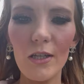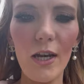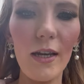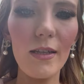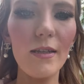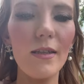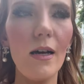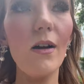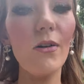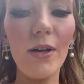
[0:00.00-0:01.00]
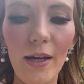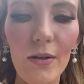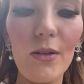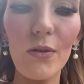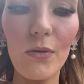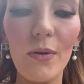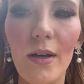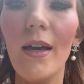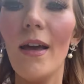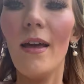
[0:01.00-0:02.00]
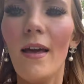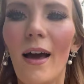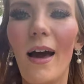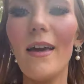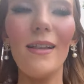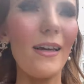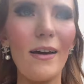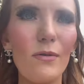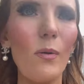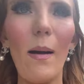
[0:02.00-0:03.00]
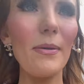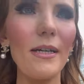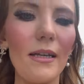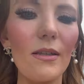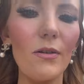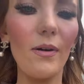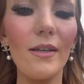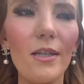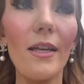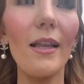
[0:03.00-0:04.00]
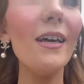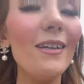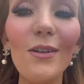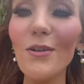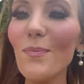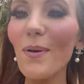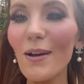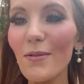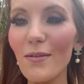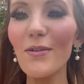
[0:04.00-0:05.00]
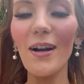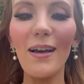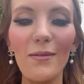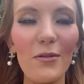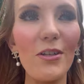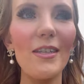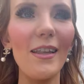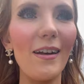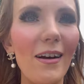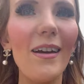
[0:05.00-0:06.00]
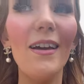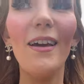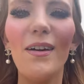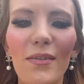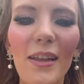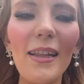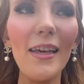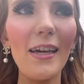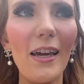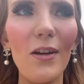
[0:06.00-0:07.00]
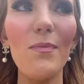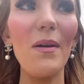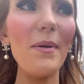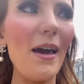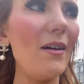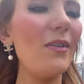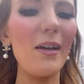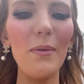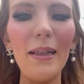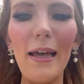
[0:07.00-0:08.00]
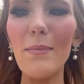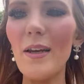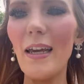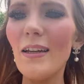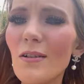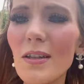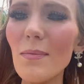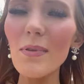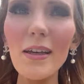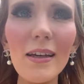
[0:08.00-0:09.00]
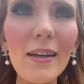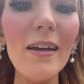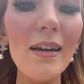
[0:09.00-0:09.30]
Jack is hungry now, so I like have no appetite. So I just said, you can pick wherever, and I will just sit there feeling like I could maybe have like a wee lemonade or something,